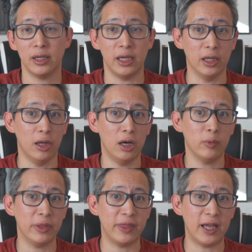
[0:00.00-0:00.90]
And along
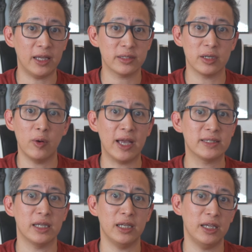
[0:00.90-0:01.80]
with that, so
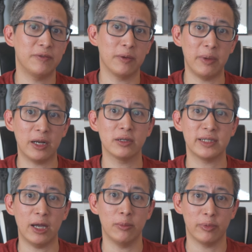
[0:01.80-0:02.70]
has the need for better
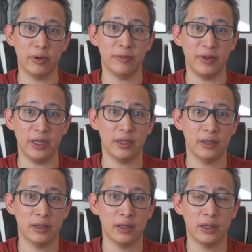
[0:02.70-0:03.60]
soundproofing.
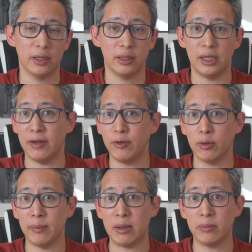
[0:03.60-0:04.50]
Now if you
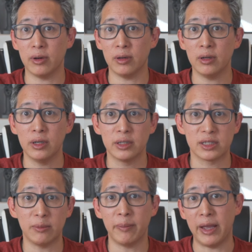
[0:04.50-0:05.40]
remember,
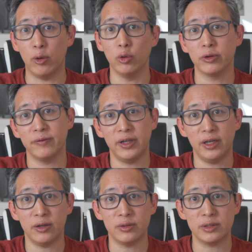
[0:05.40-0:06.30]
some of my older
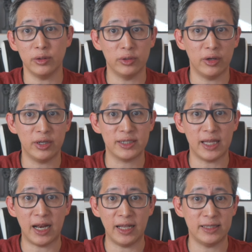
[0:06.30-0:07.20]
videos, you'll notice
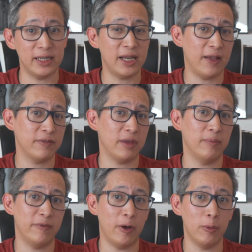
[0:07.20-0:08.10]
that I did have
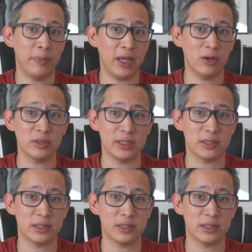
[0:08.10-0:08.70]
some foam panels